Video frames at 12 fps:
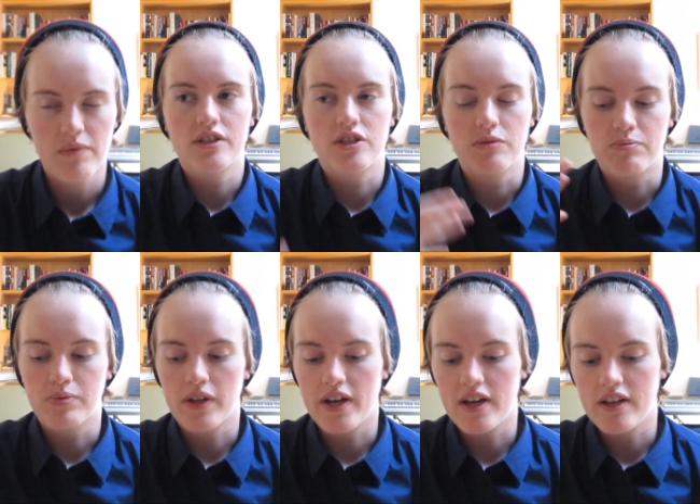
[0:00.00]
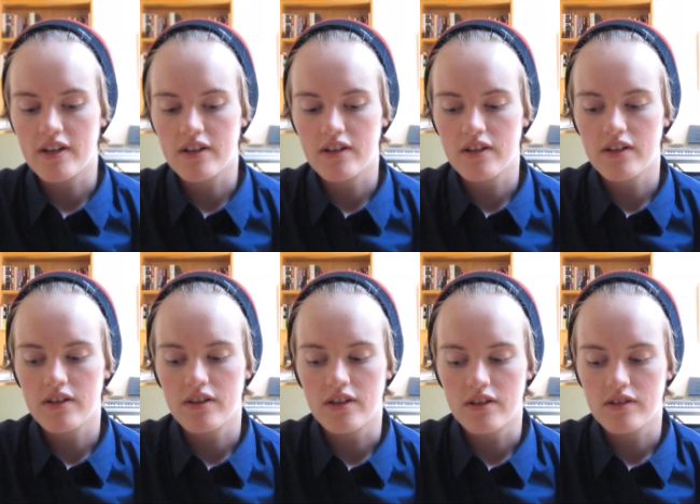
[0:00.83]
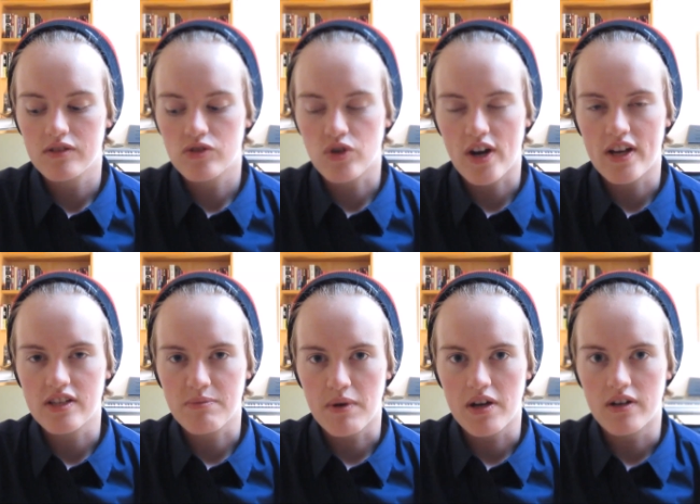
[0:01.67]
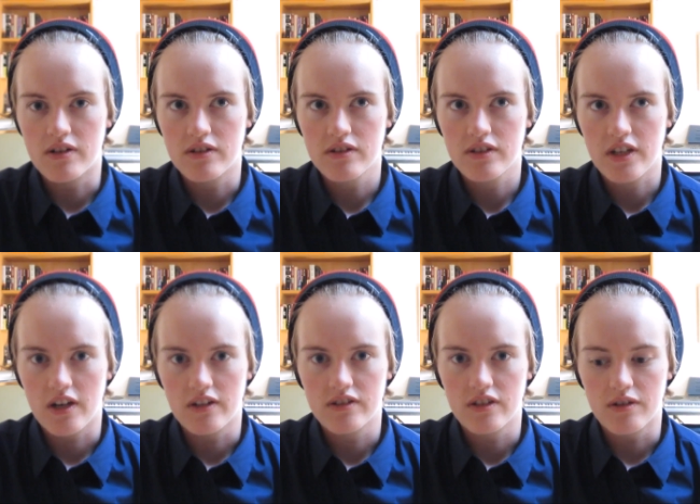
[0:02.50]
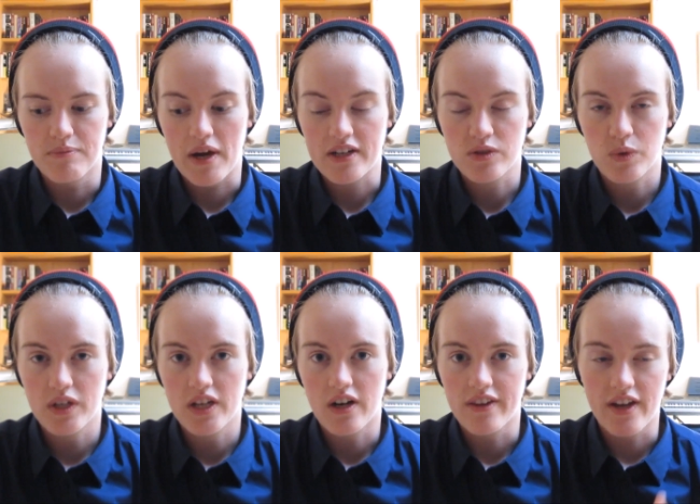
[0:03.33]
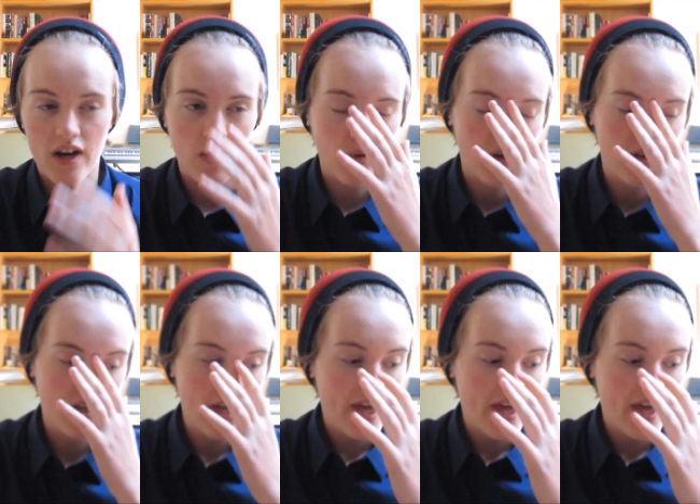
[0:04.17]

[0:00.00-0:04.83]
She played the trans male character Max Sweeney on the L Word.